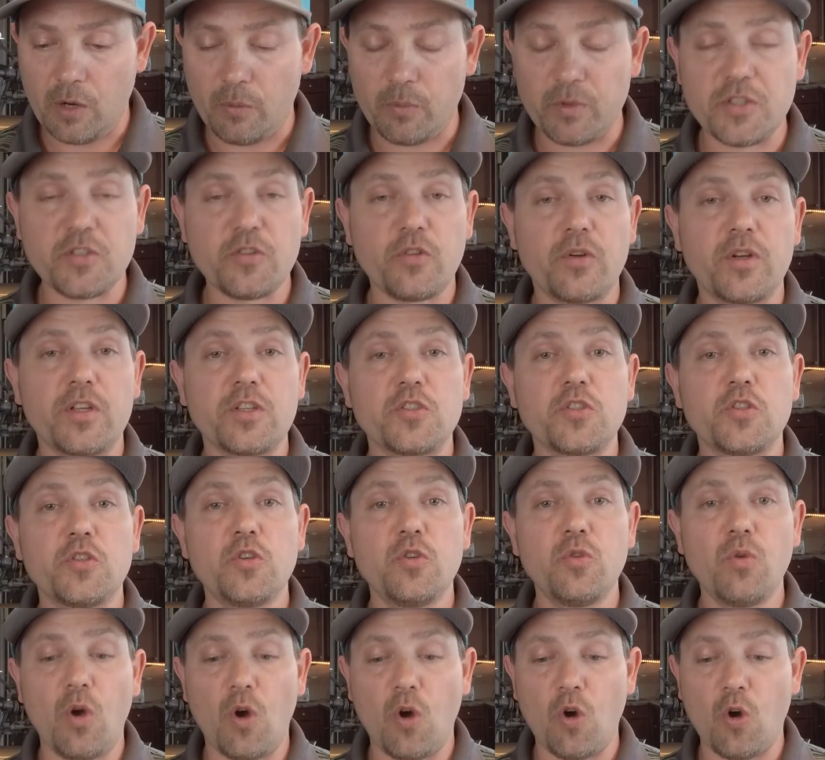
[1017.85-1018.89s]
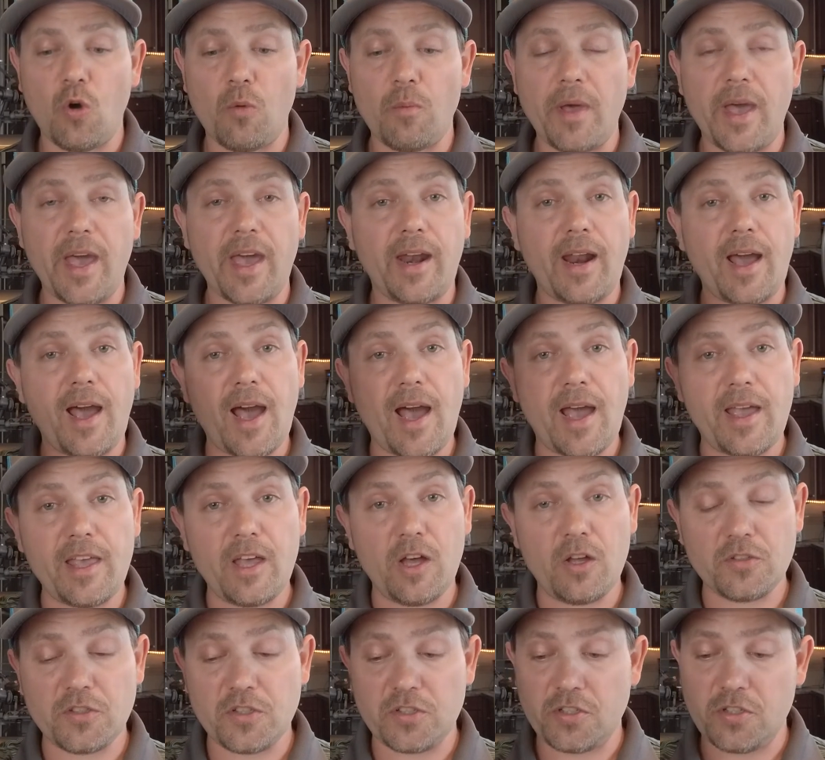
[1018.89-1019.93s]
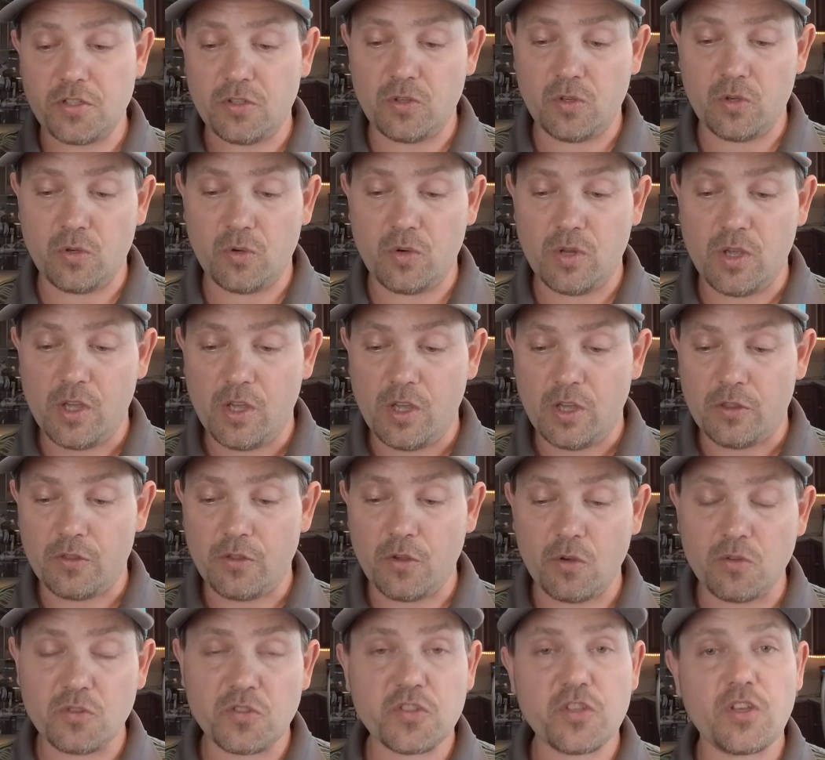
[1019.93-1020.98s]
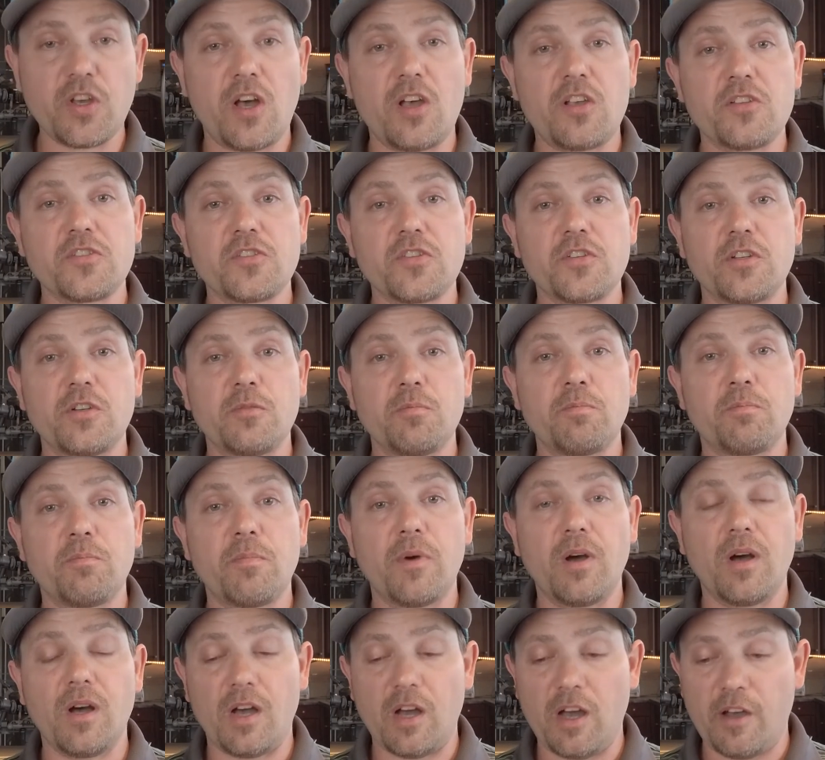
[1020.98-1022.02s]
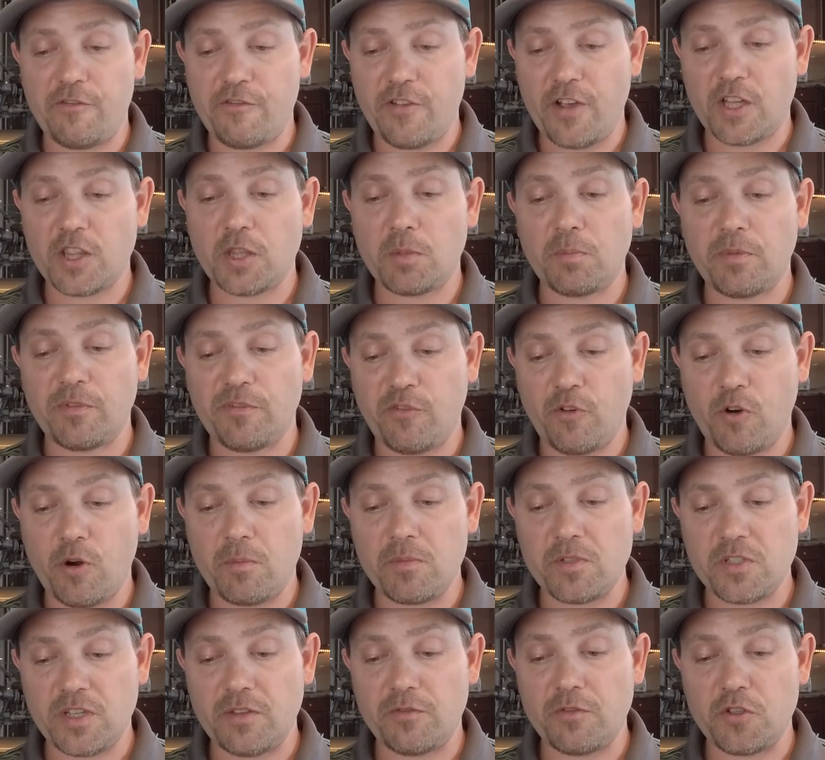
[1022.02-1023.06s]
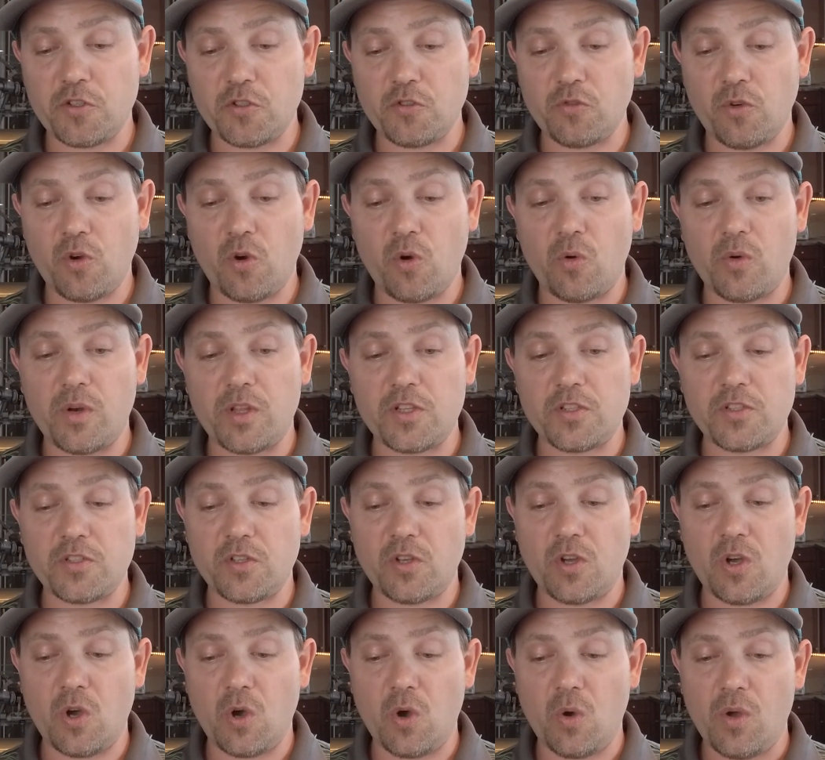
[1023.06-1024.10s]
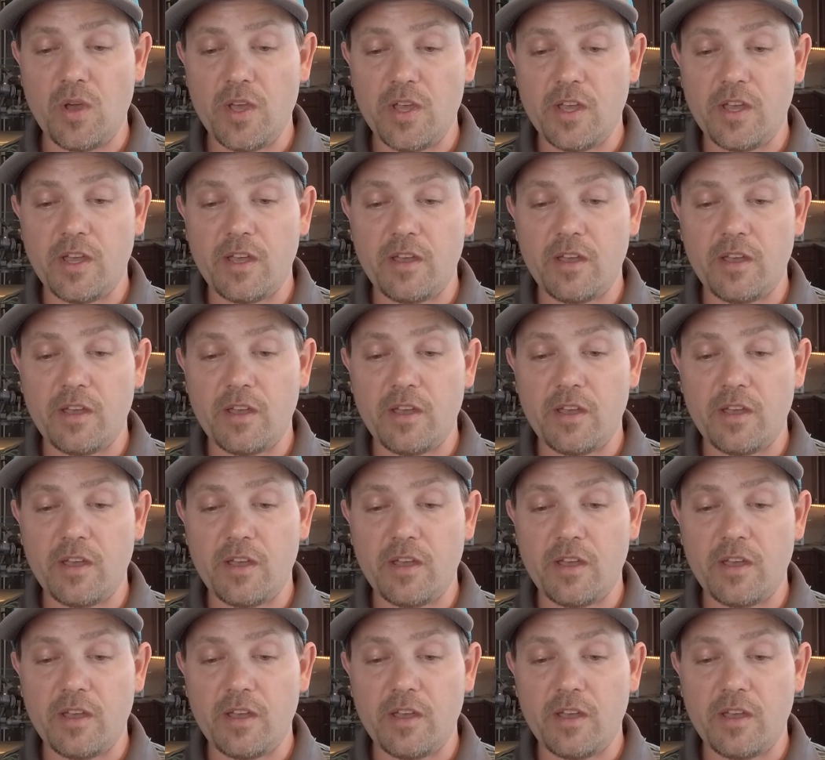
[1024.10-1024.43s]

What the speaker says: returning to home at a high altitude, those gusts could affect the performance of the drone. And so